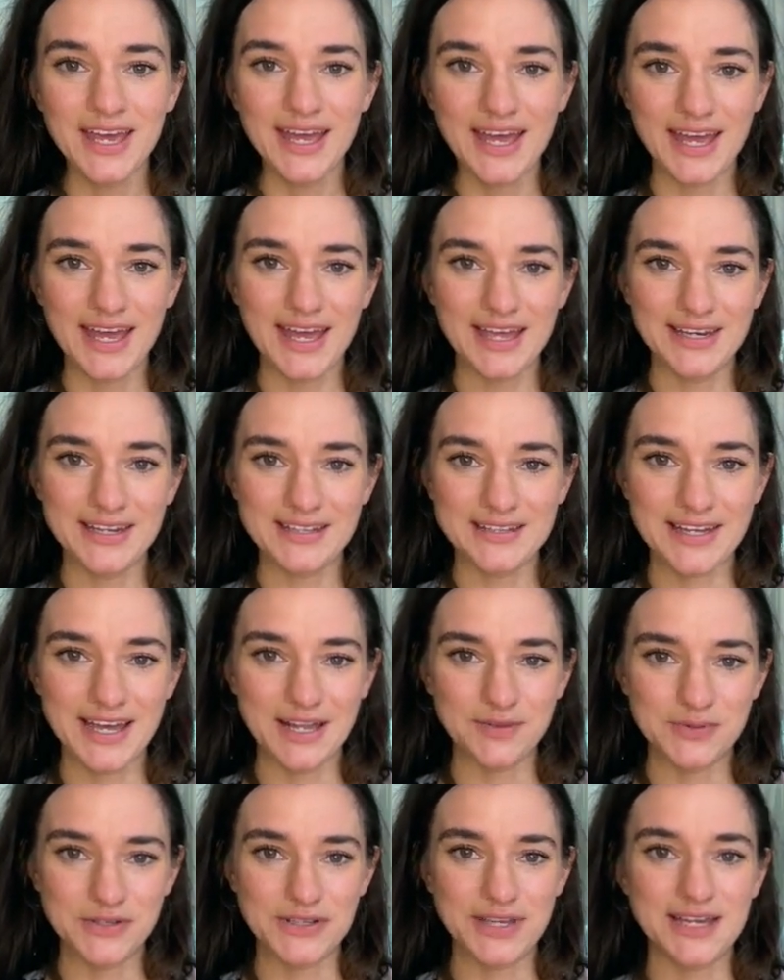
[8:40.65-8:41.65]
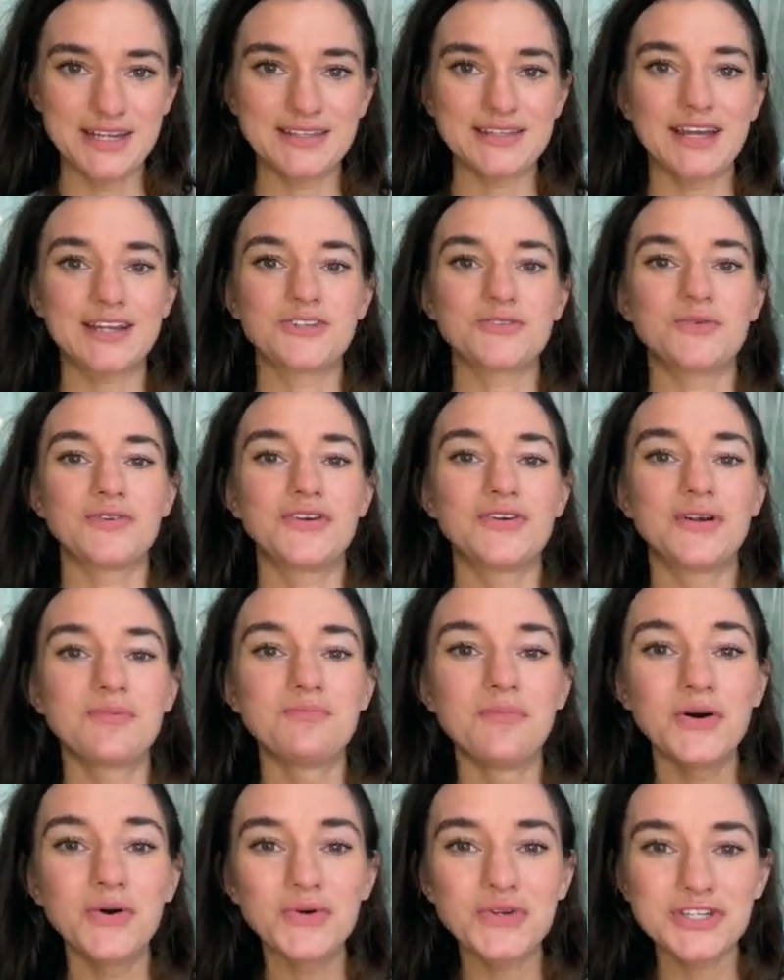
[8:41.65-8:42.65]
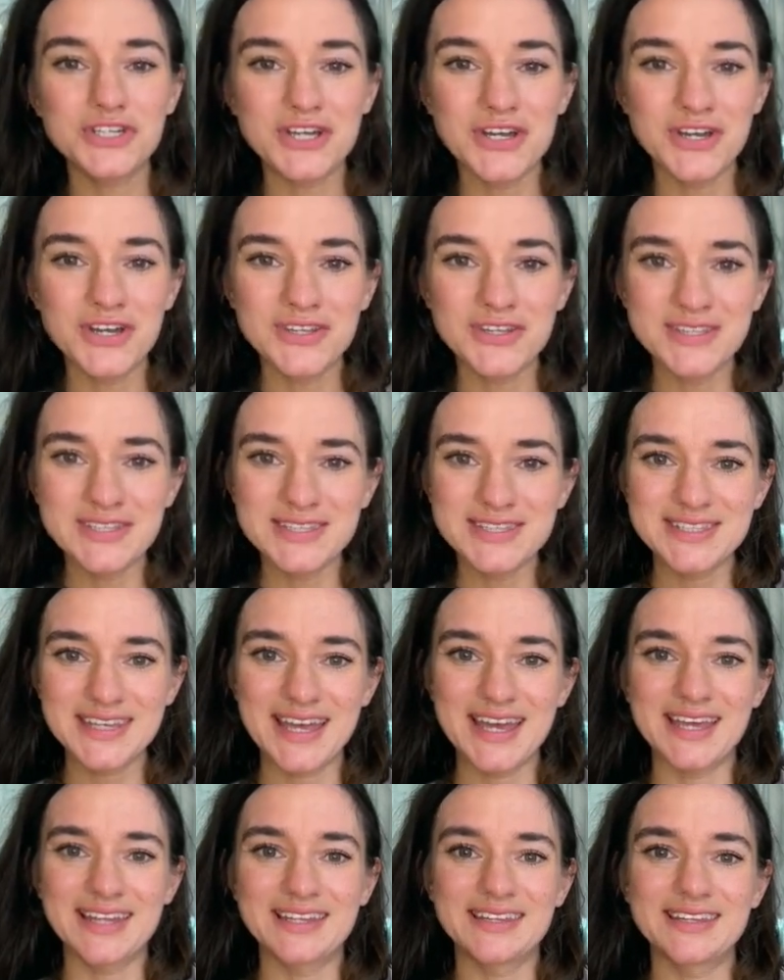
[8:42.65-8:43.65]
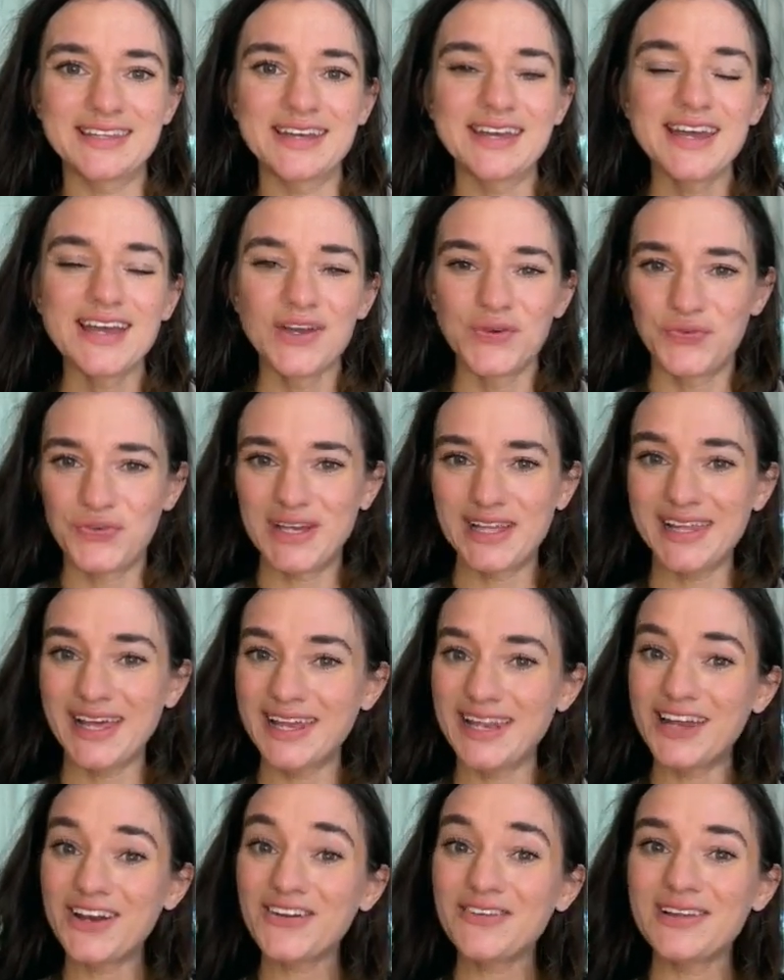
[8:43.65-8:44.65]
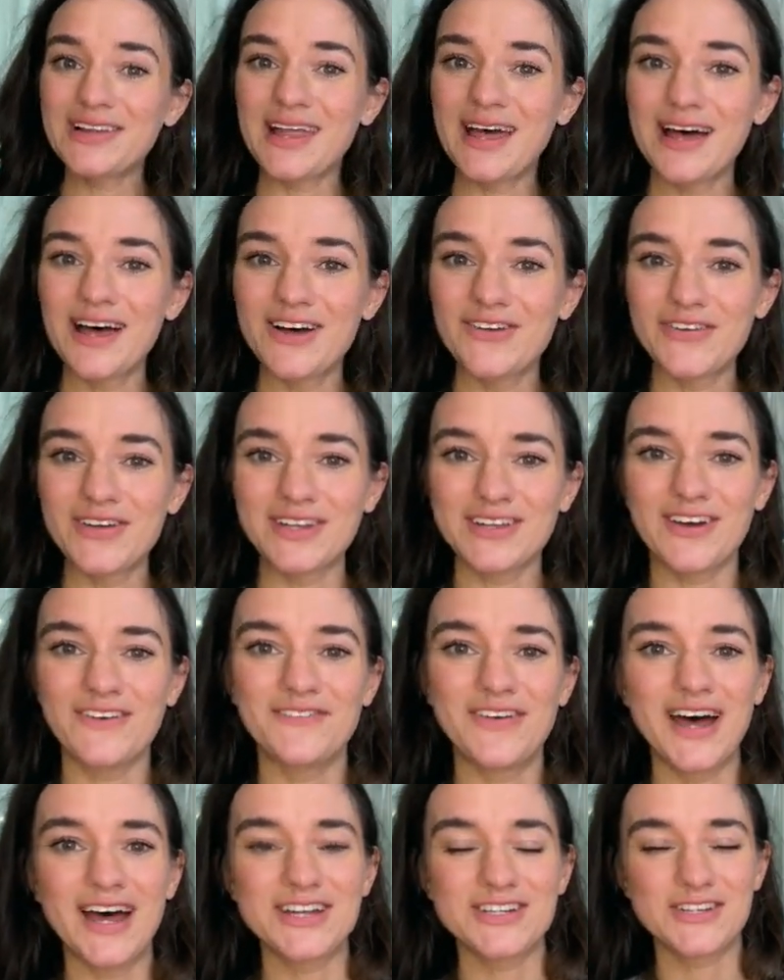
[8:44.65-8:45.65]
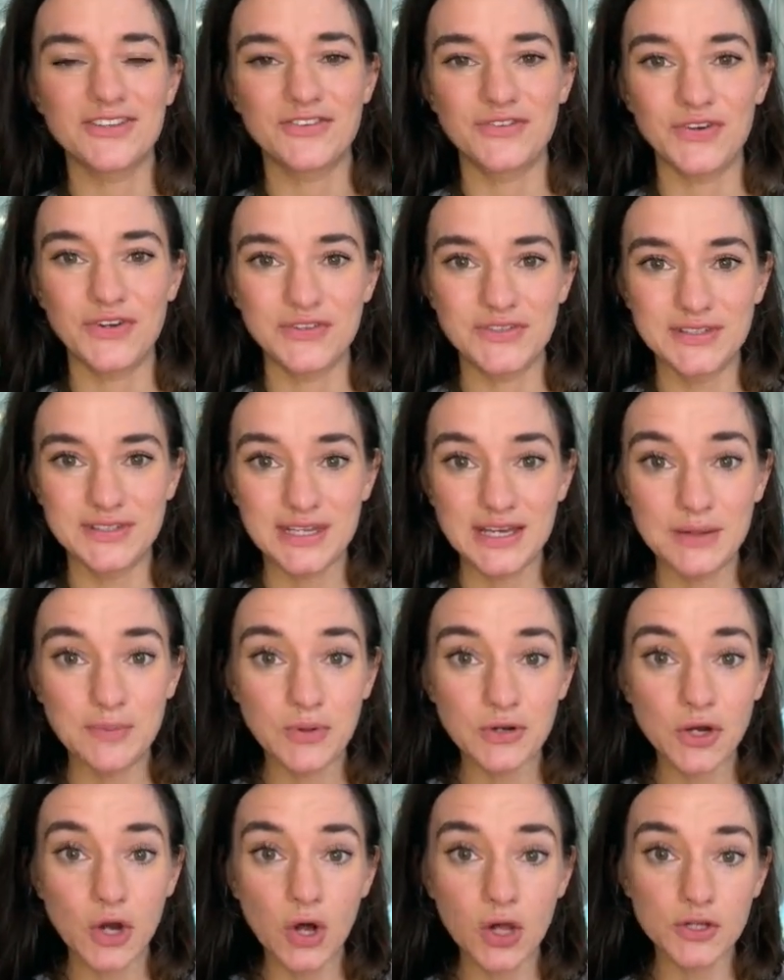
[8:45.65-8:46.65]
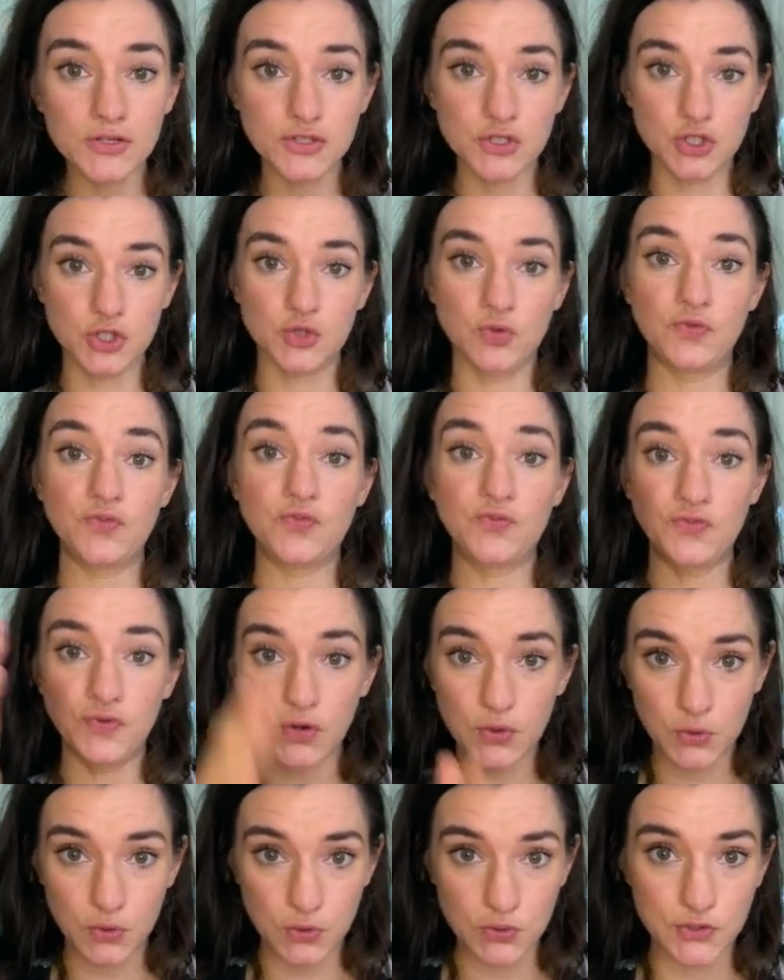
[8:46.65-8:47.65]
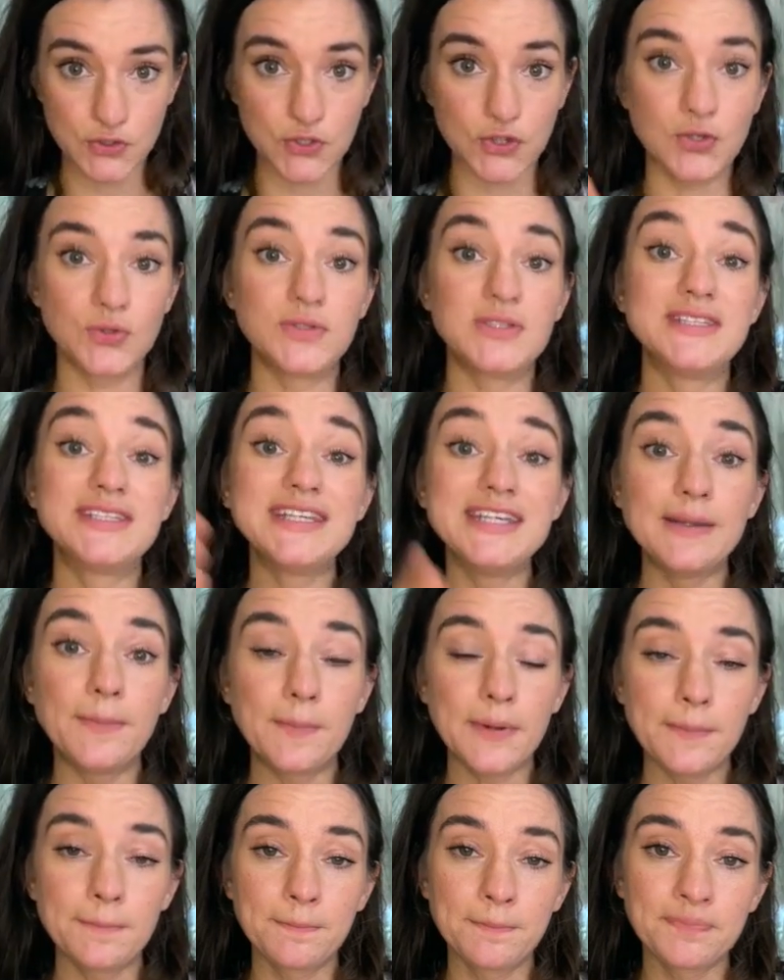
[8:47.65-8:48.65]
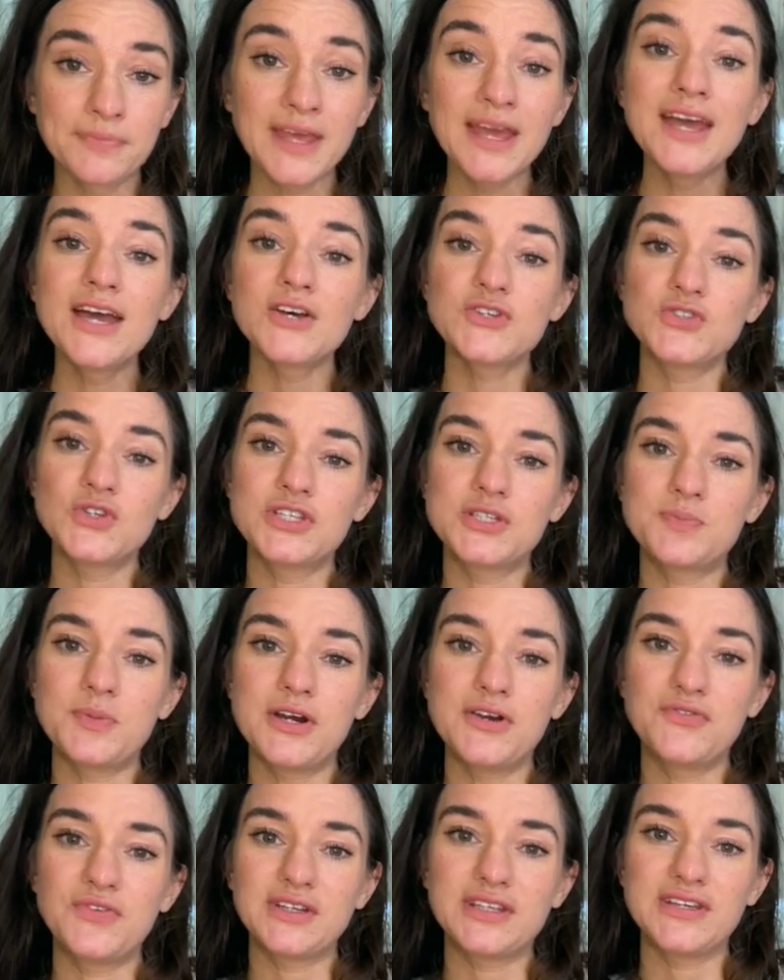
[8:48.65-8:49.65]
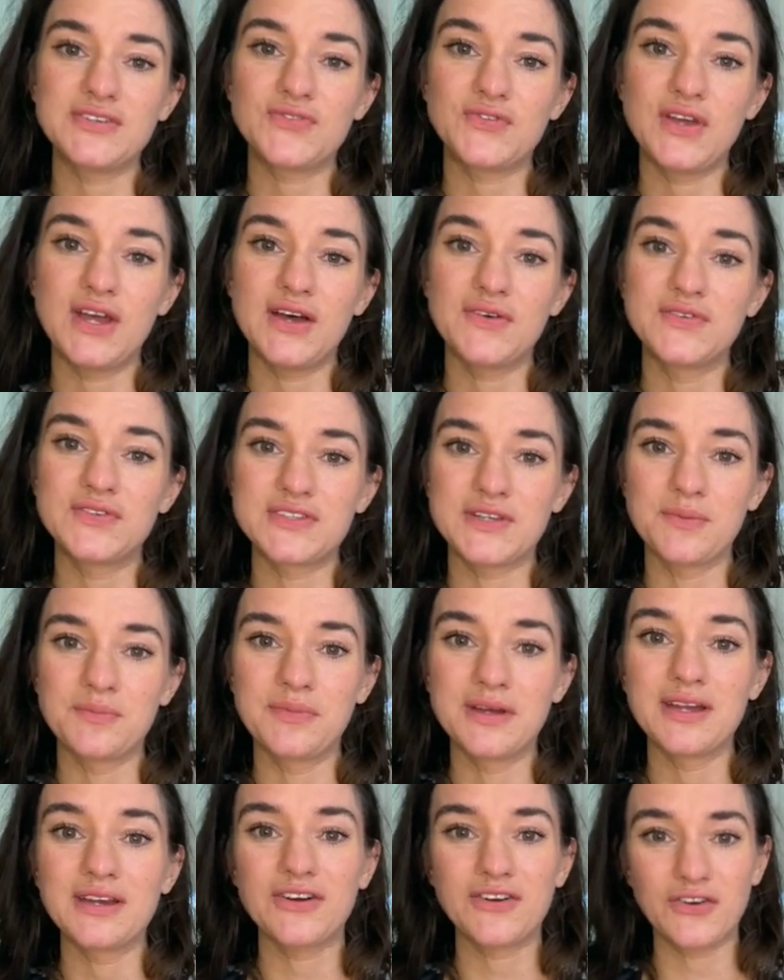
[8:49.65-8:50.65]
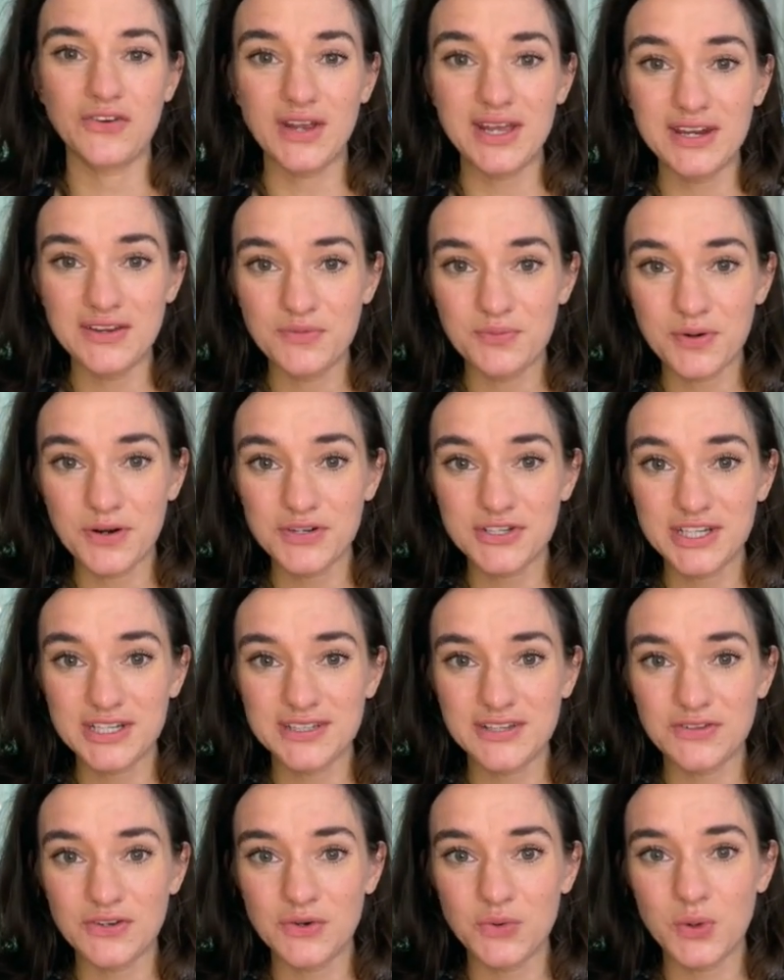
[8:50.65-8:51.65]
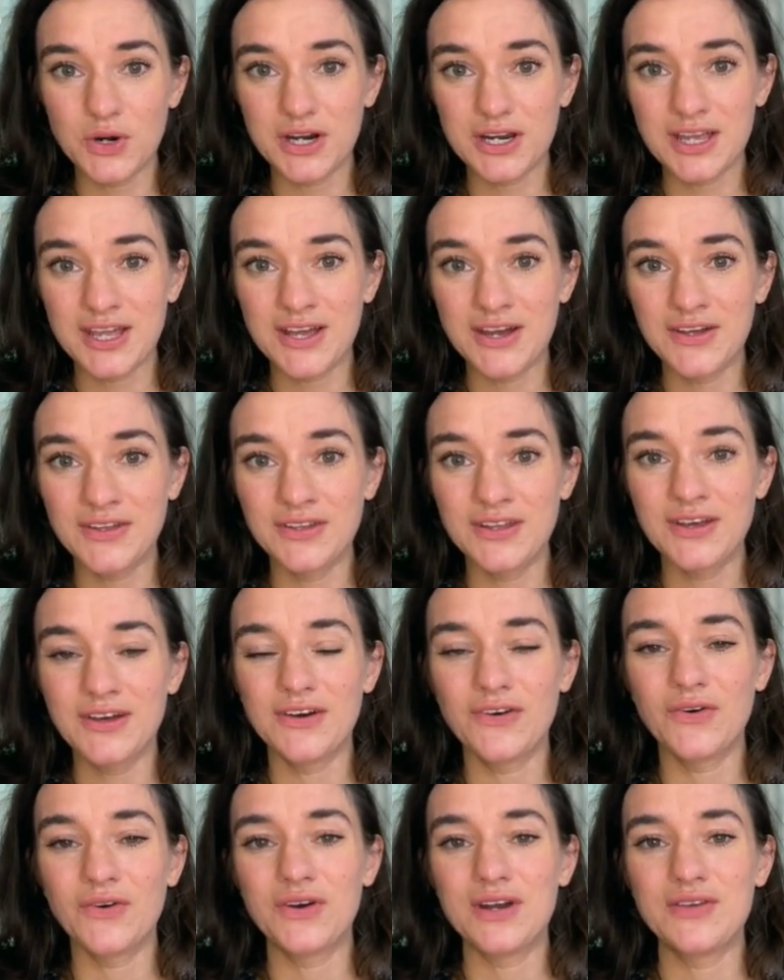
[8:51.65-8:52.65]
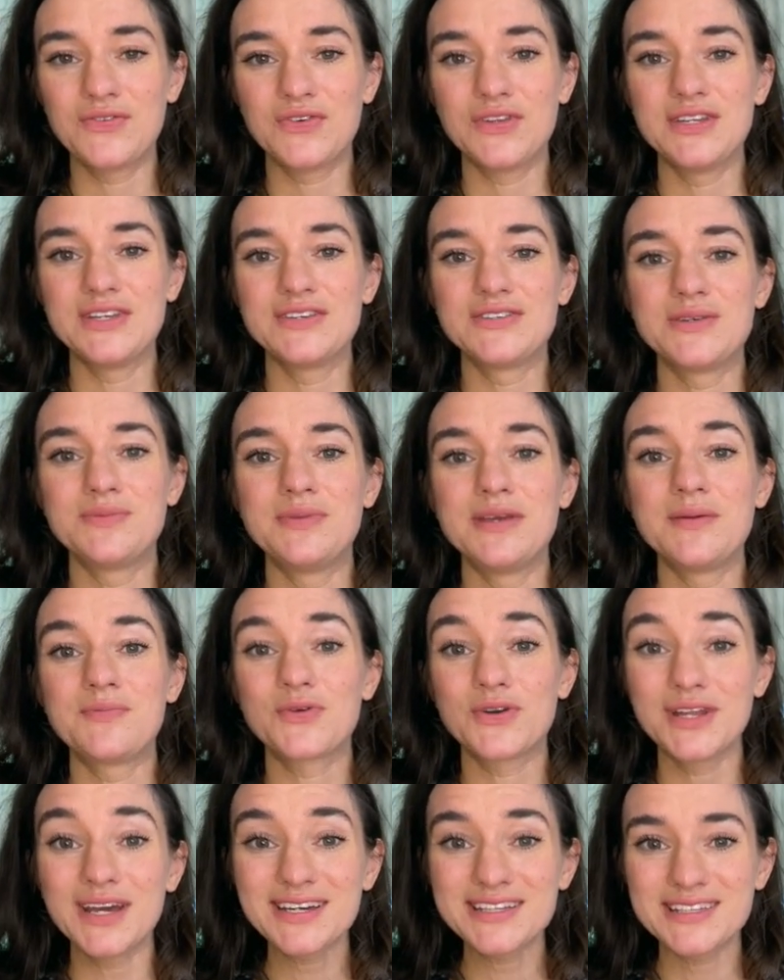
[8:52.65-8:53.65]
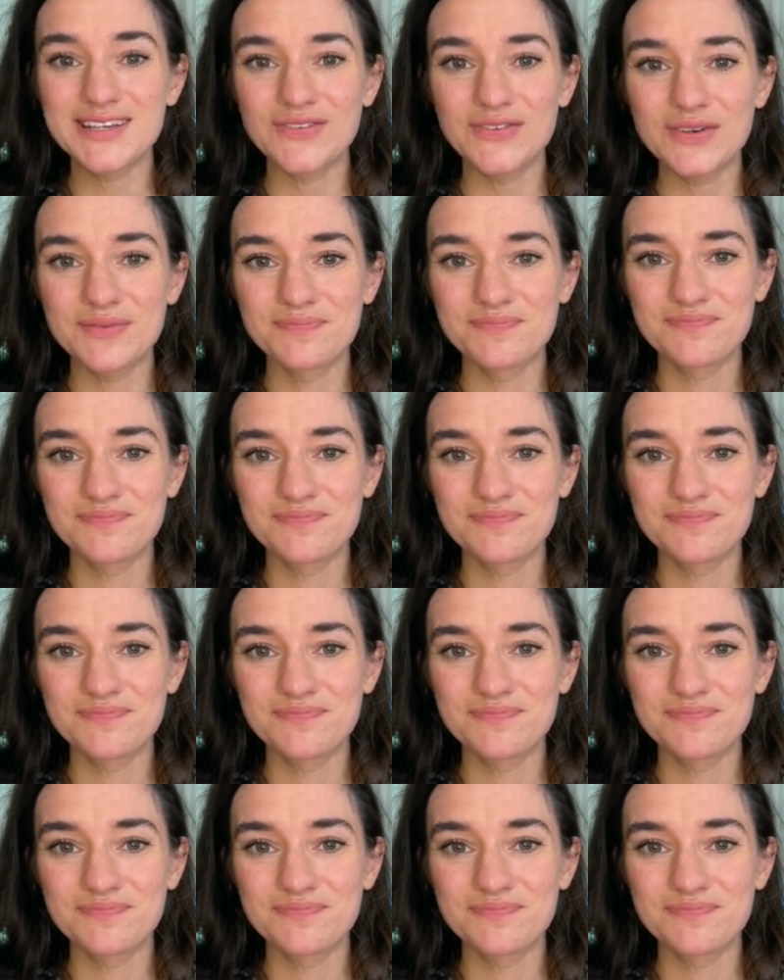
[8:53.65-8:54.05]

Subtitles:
And it helps you get in touch with your emotions and feel a lot of love and compassion throughout the day, but also to focus, to go deep. So it's perfect if you have some creative project that you're working on, or if you need to be productive.